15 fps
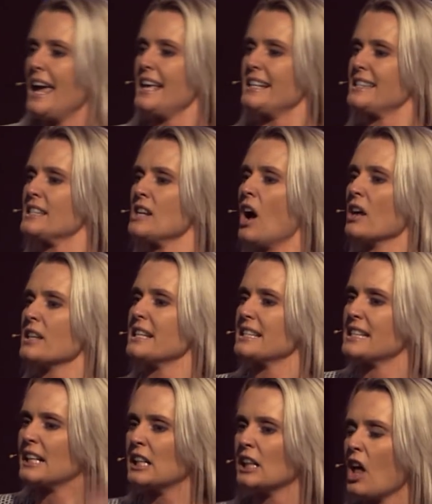It's not
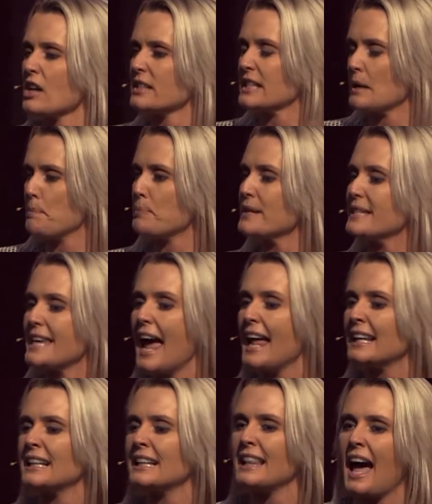this glossy
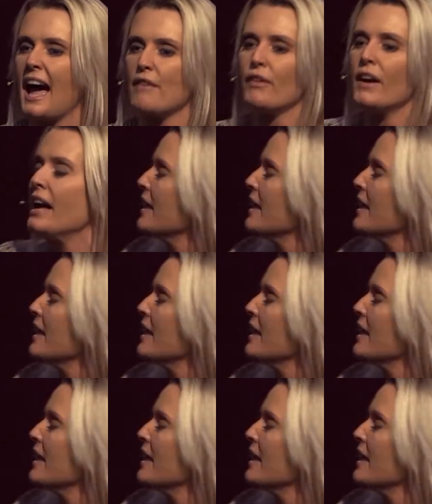pretend life.